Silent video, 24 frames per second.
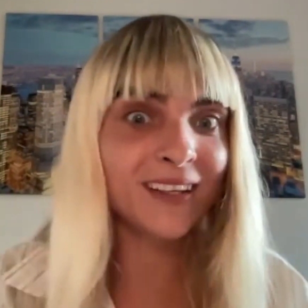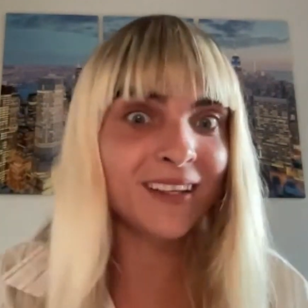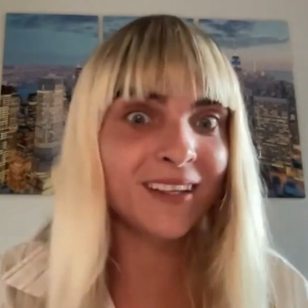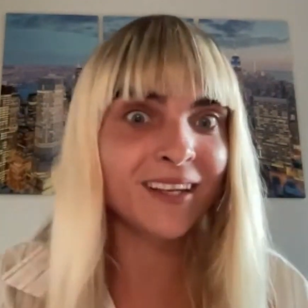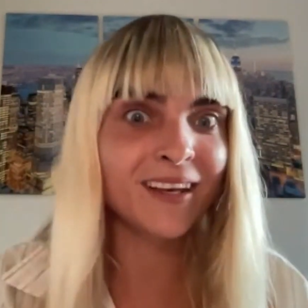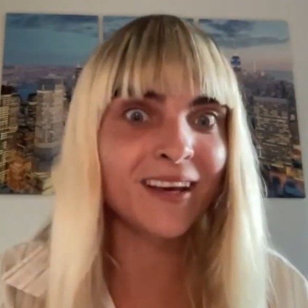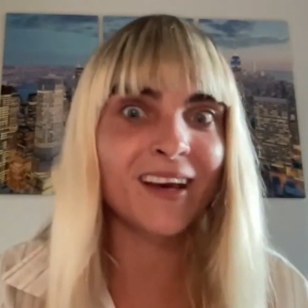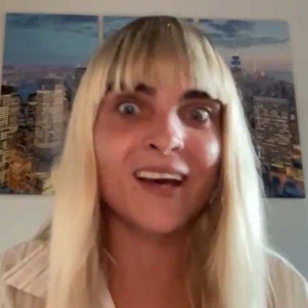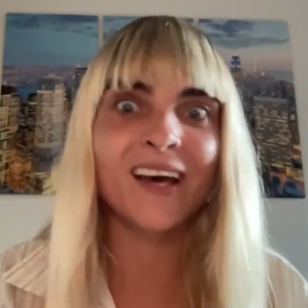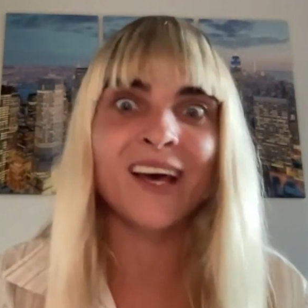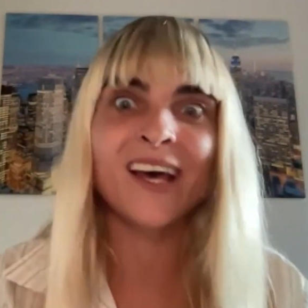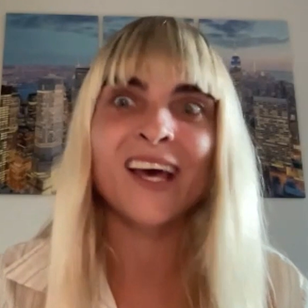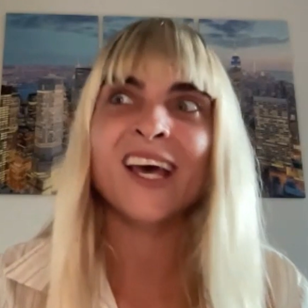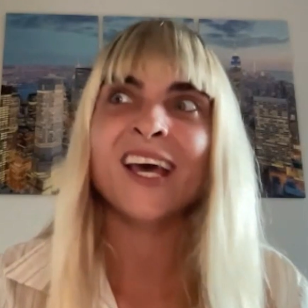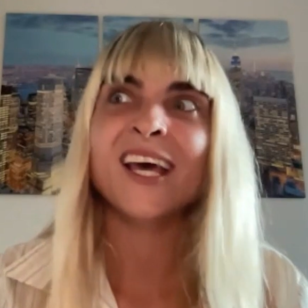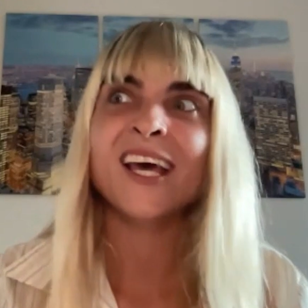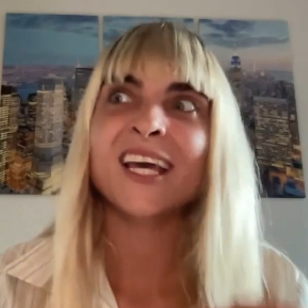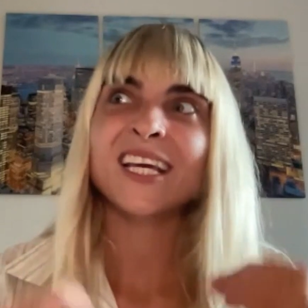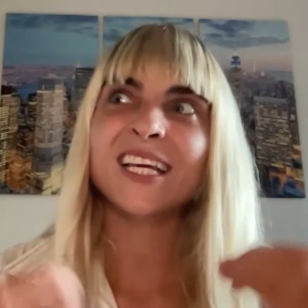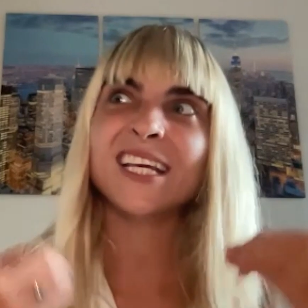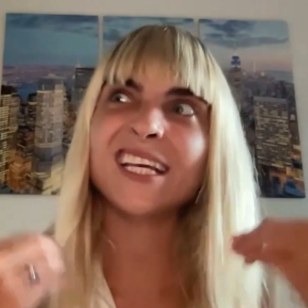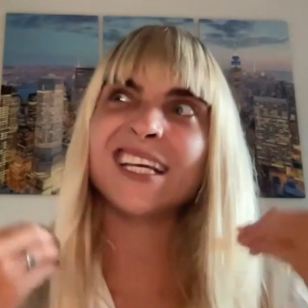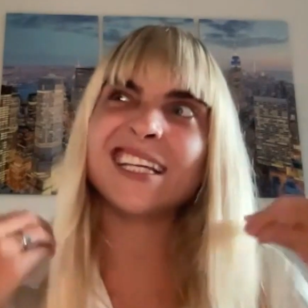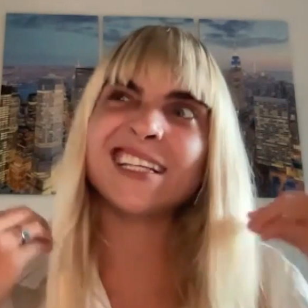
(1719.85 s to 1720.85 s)

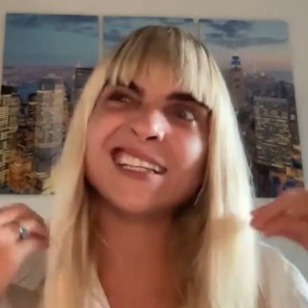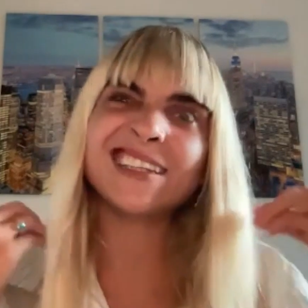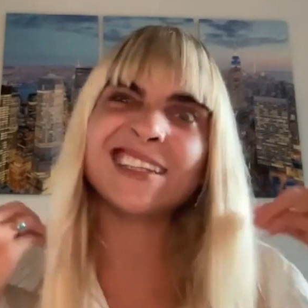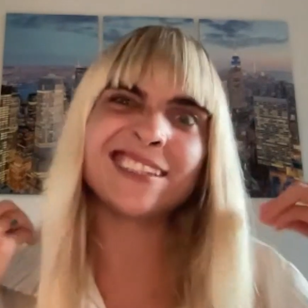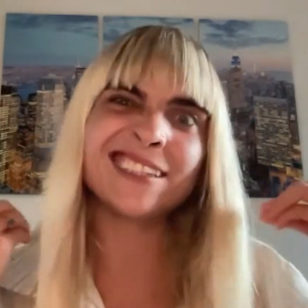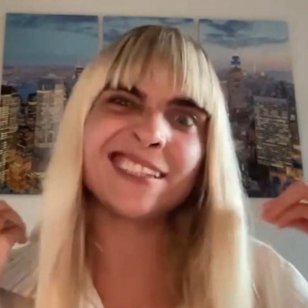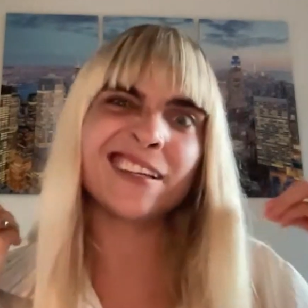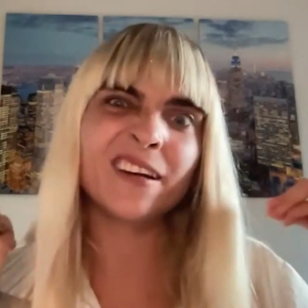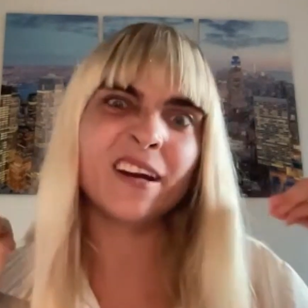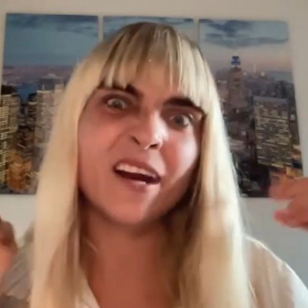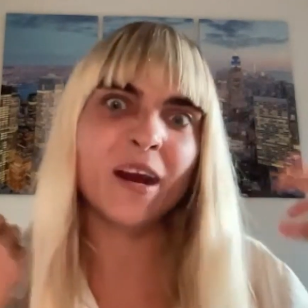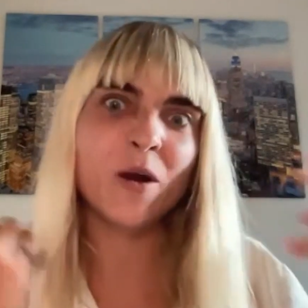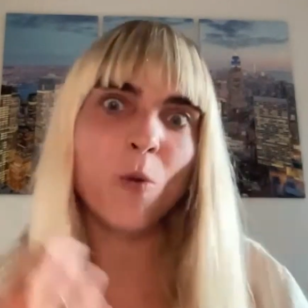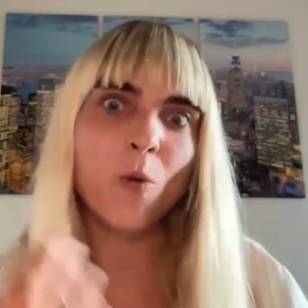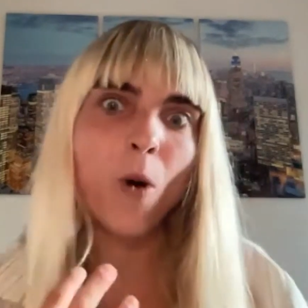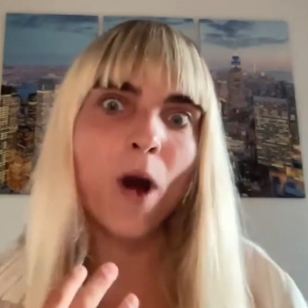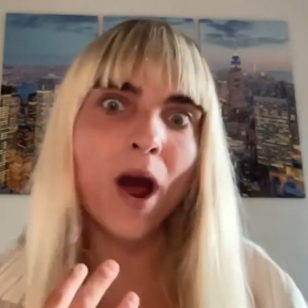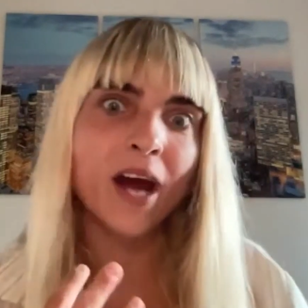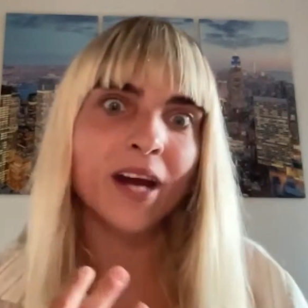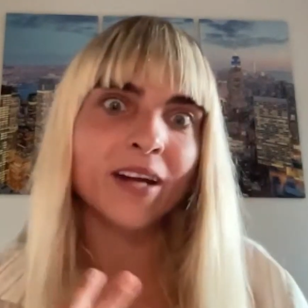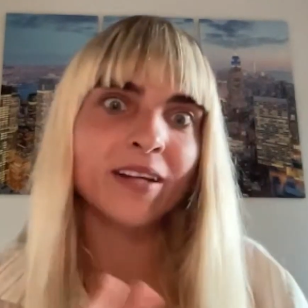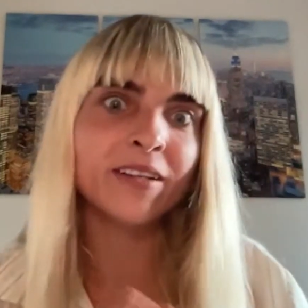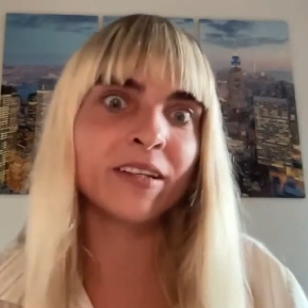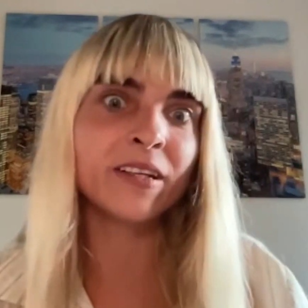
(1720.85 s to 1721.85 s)
It
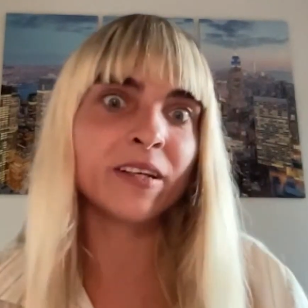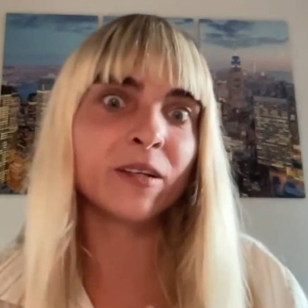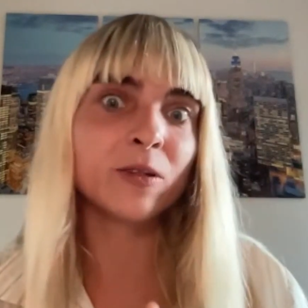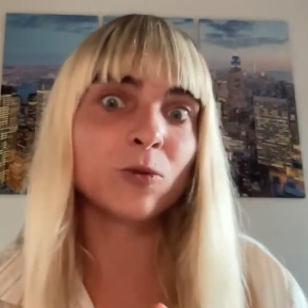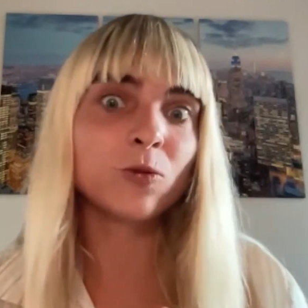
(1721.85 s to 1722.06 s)
required